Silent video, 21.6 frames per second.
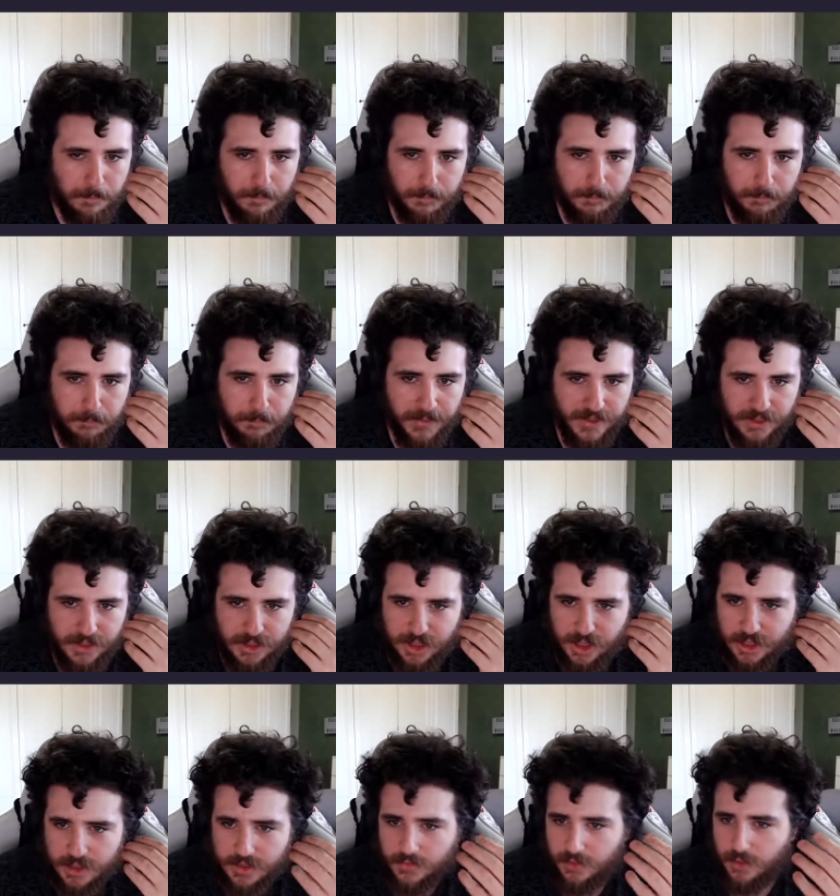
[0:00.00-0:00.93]
But
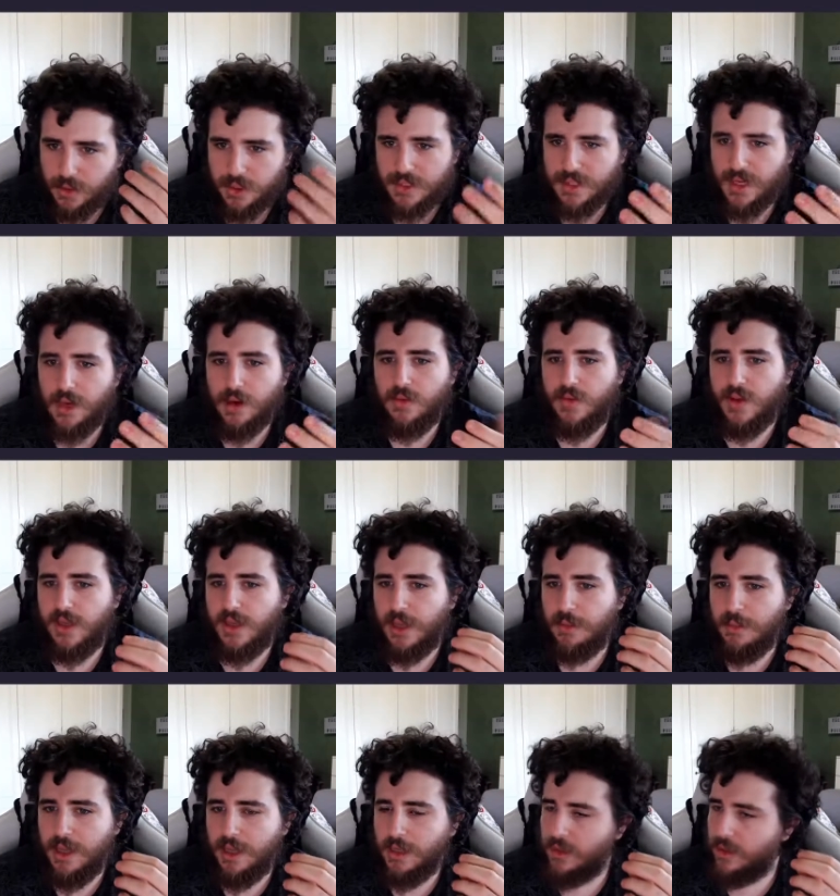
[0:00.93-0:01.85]
just for the sake of it, I
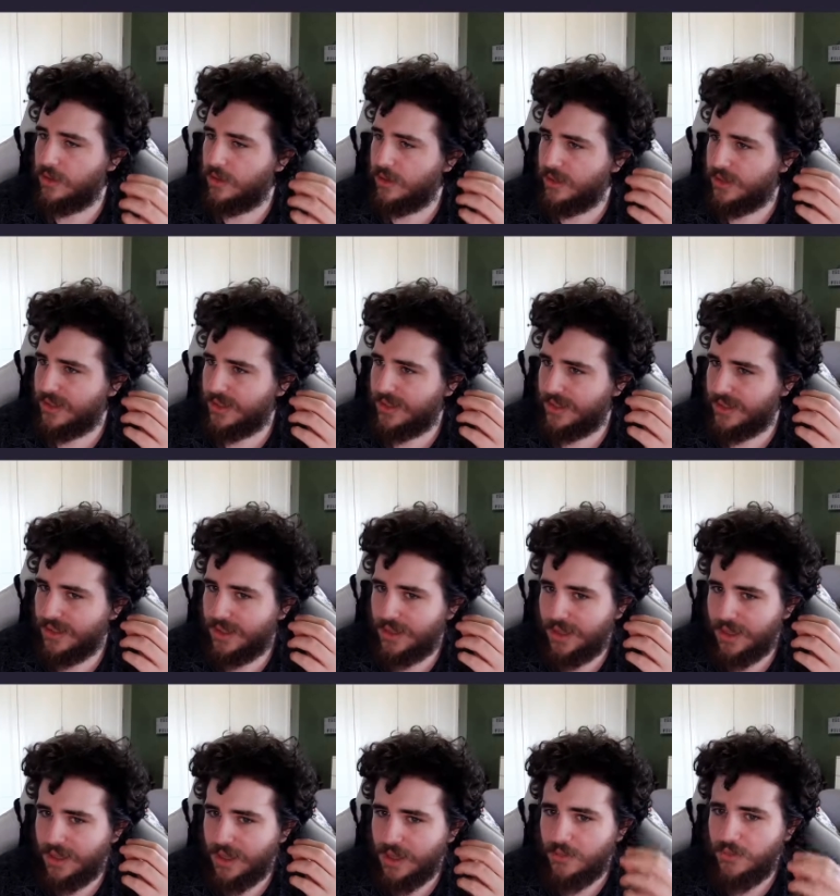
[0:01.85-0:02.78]
mean,
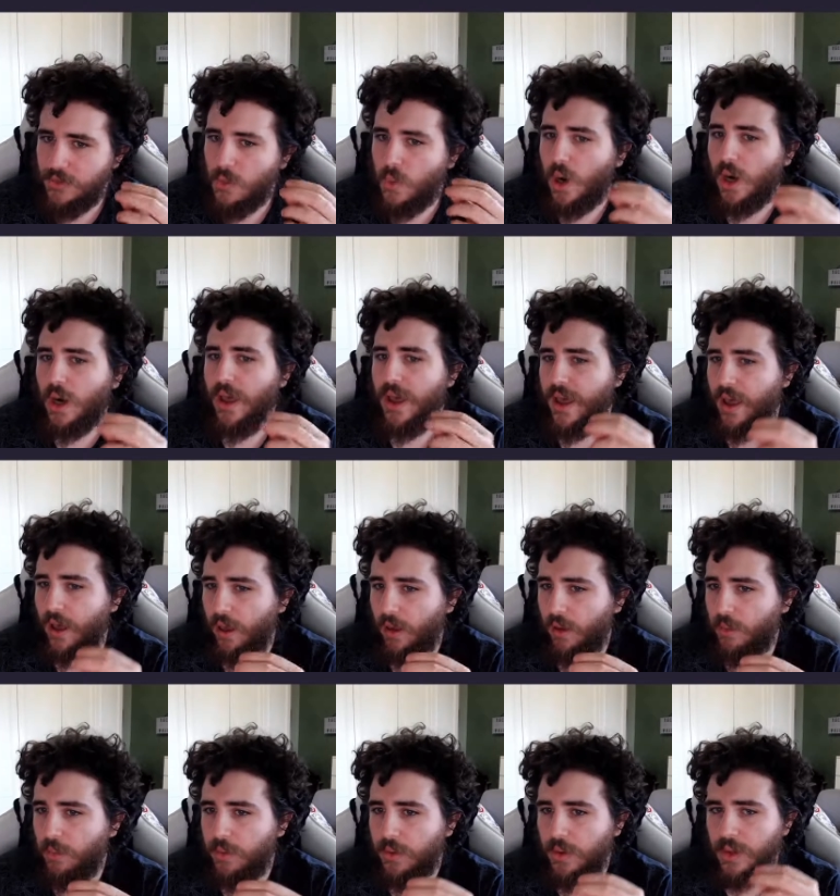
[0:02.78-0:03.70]
if you want to
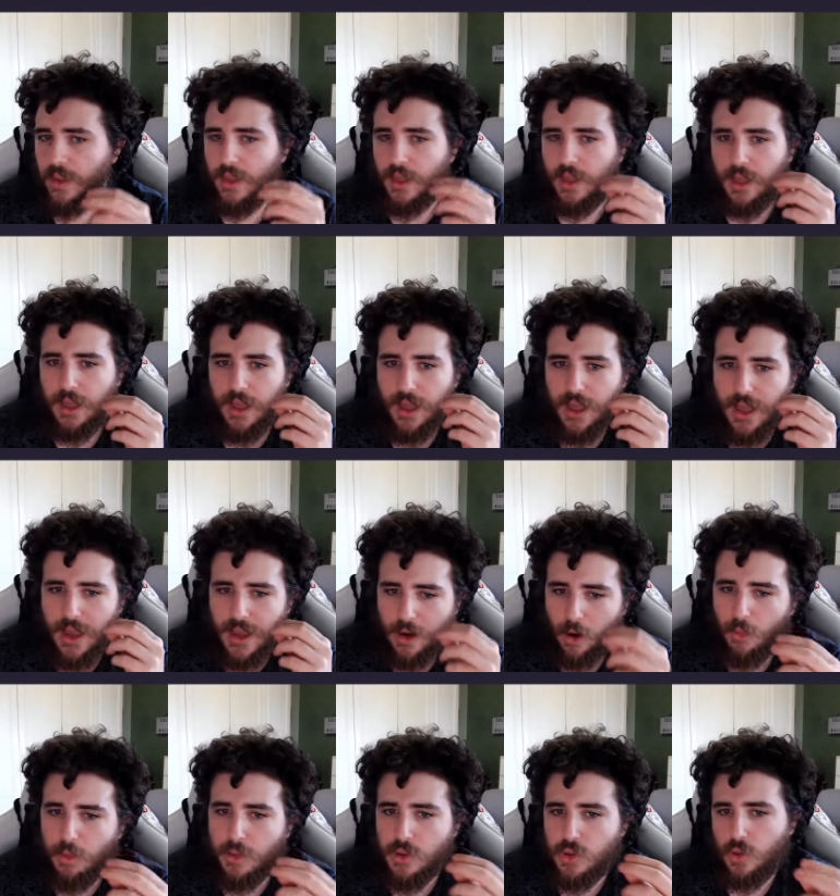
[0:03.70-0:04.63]
help an
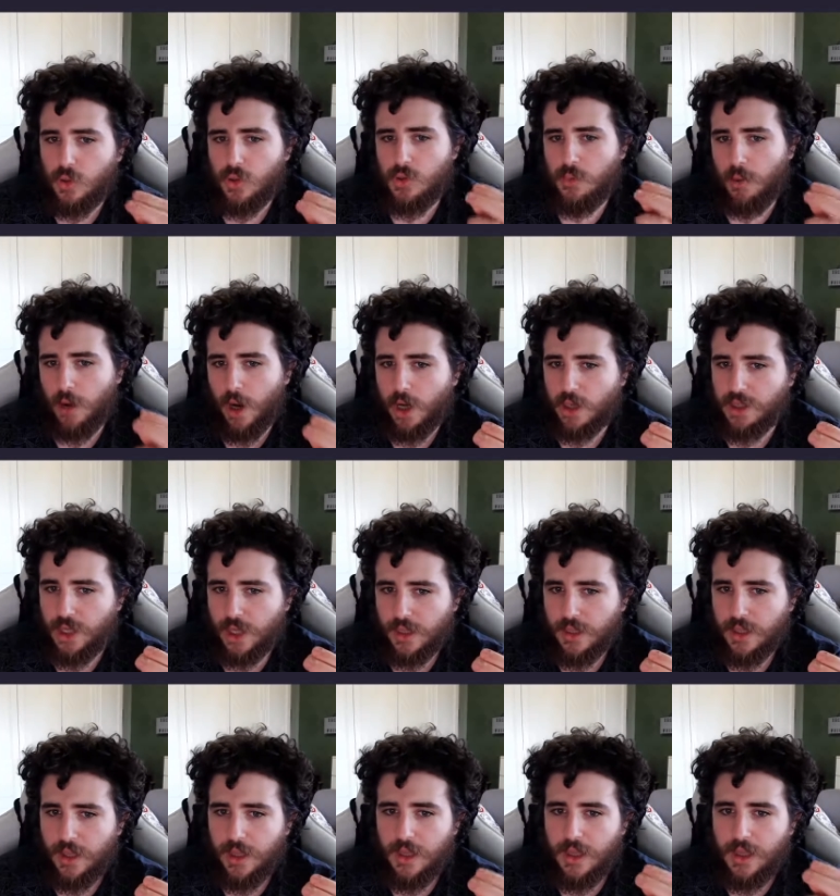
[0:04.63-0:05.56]
open source project,